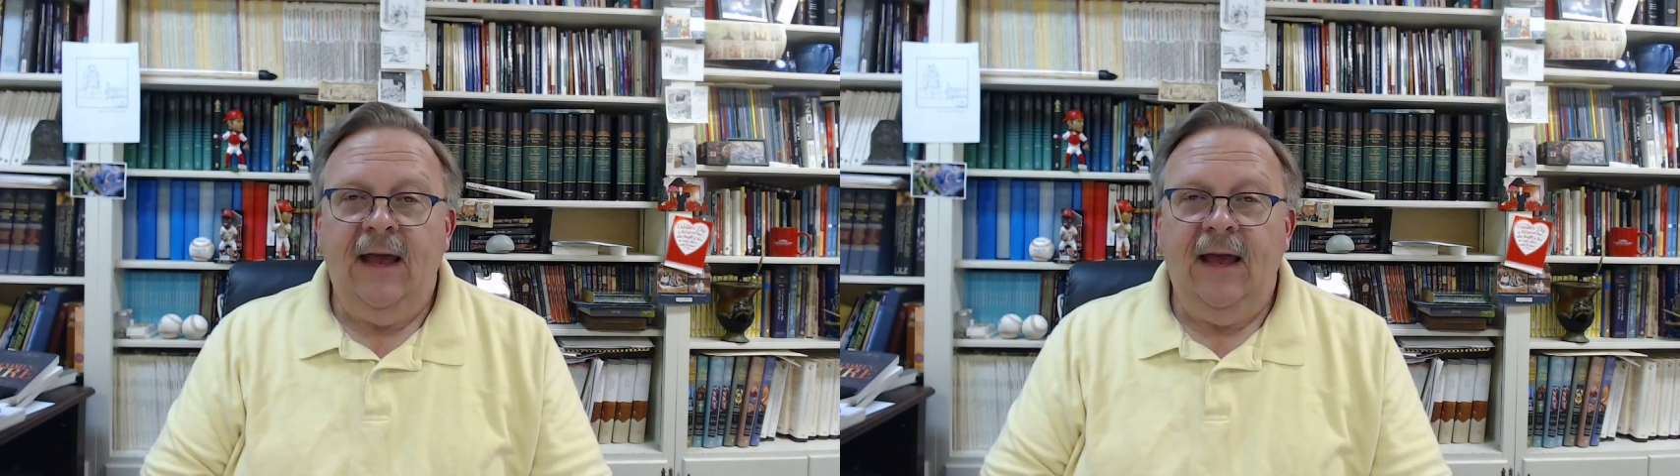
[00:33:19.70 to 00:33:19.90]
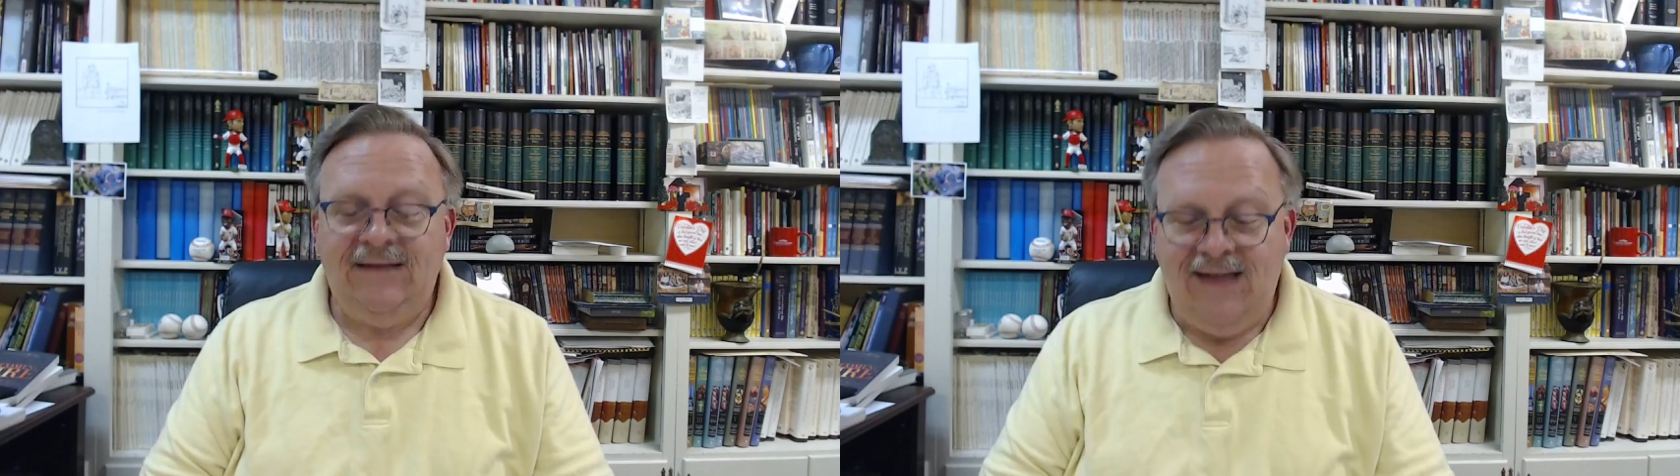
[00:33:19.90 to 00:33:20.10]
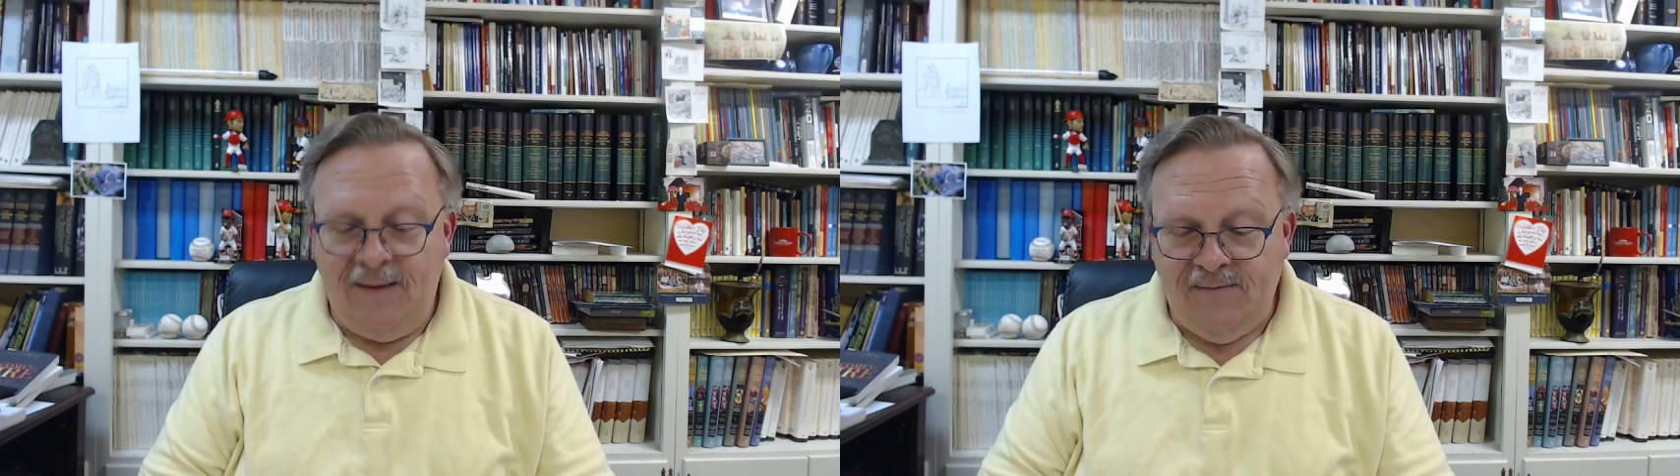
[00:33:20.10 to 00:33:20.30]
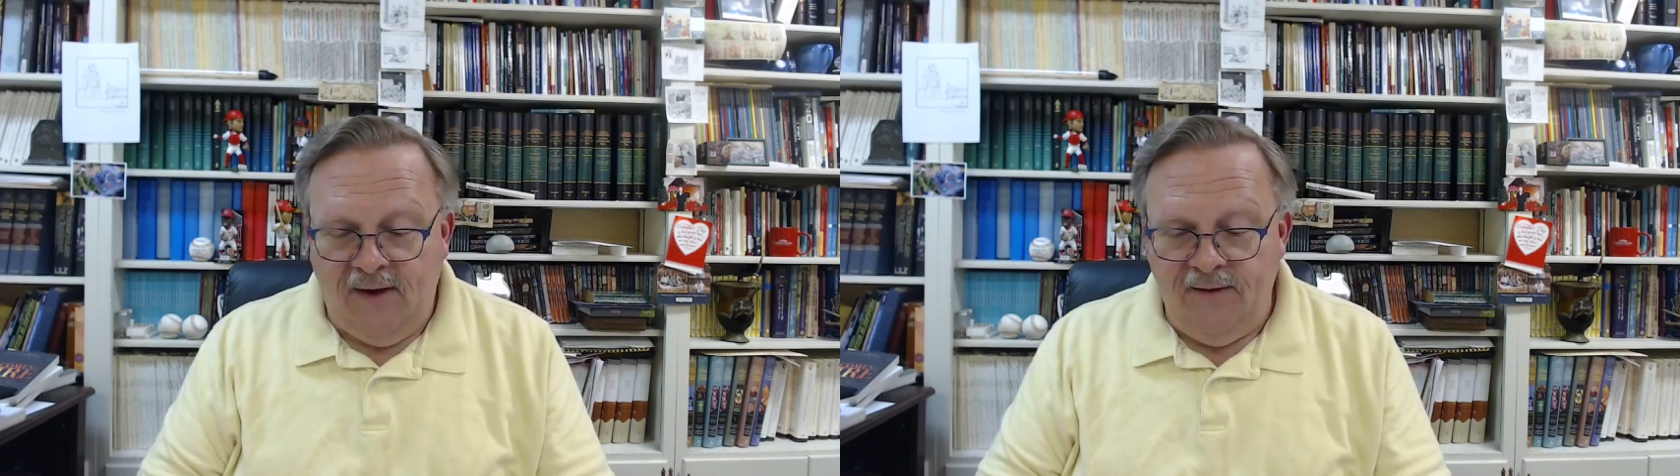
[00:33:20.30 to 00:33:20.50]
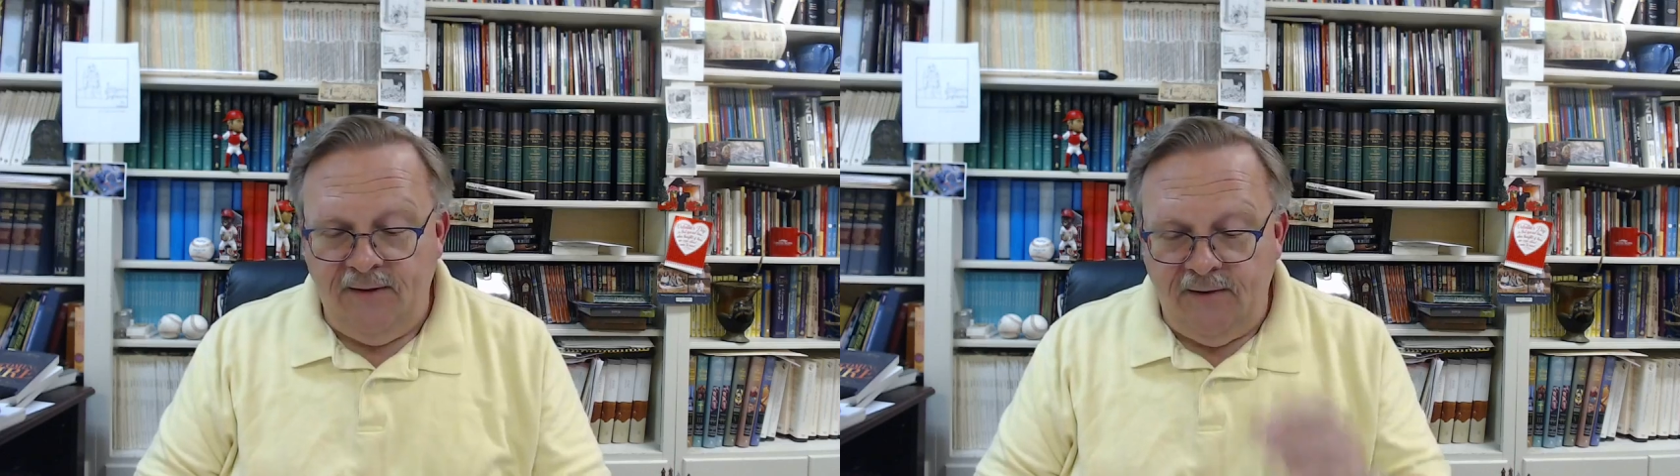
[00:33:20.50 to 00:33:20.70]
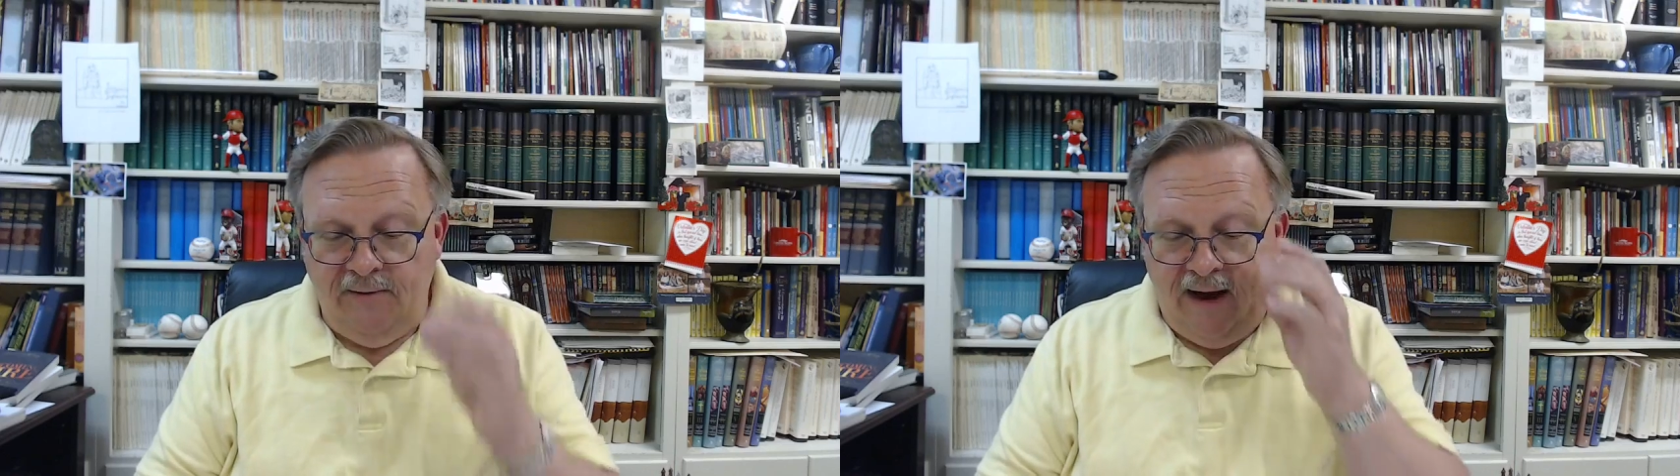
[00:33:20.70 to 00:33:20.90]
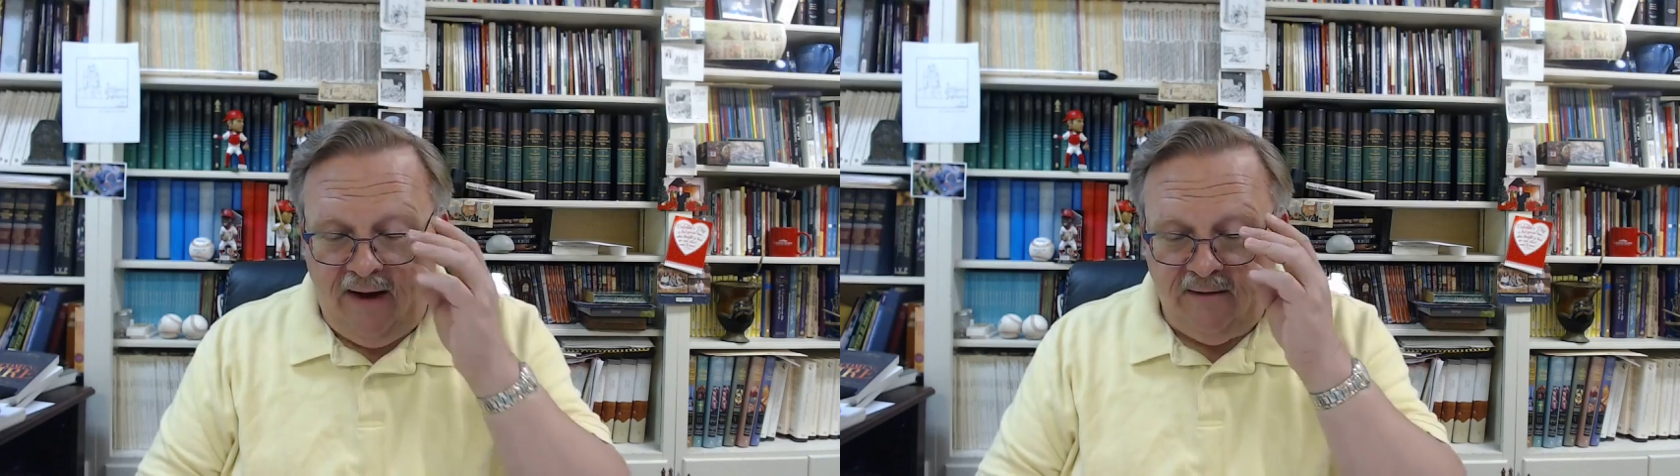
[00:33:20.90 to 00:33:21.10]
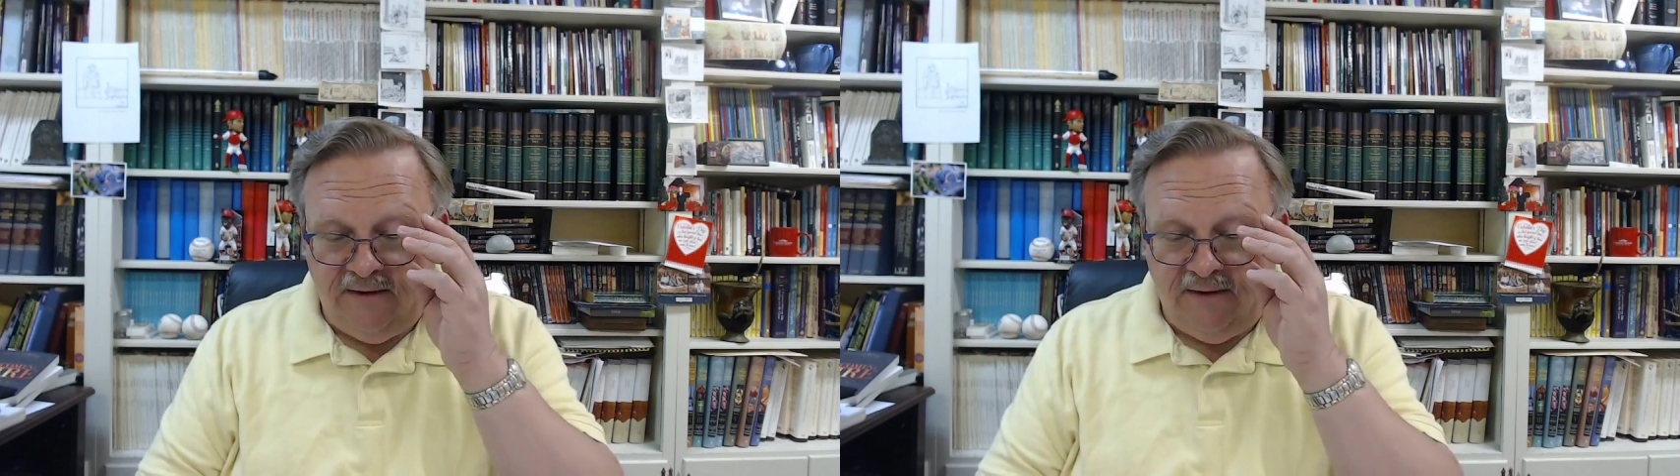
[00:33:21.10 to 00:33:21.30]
Except on the grounds